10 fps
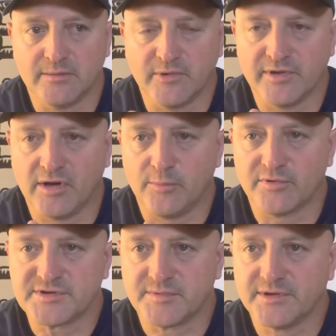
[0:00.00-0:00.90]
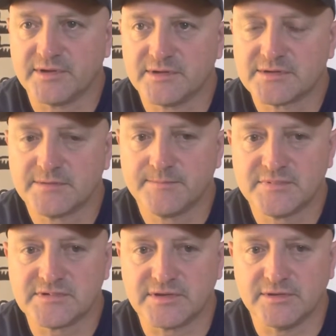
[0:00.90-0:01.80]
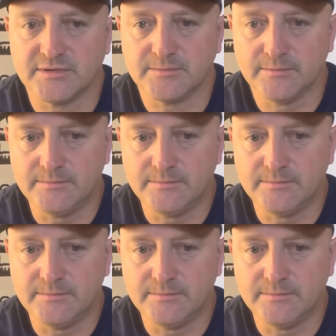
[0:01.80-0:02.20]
With helper springs. So